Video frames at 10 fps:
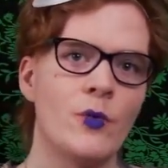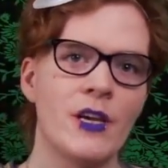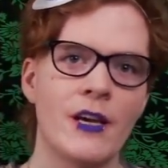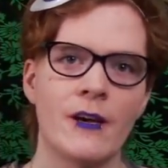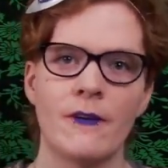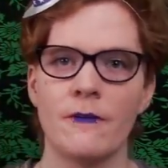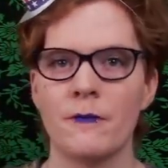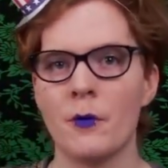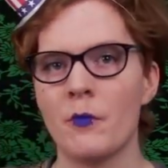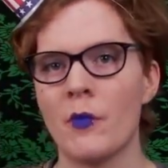We
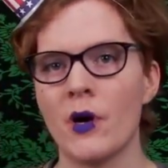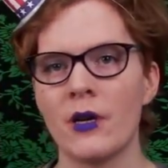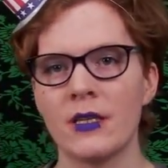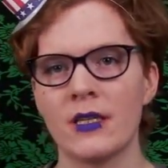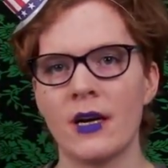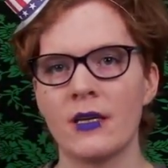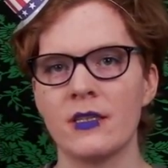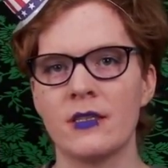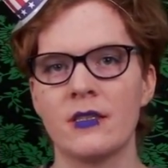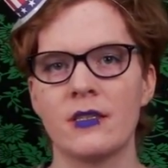have
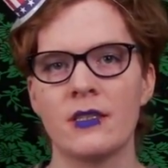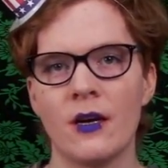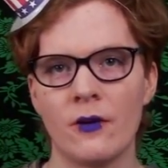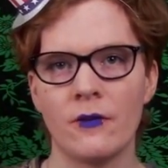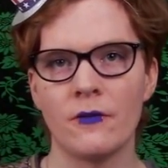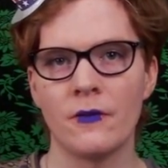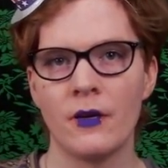marketized the self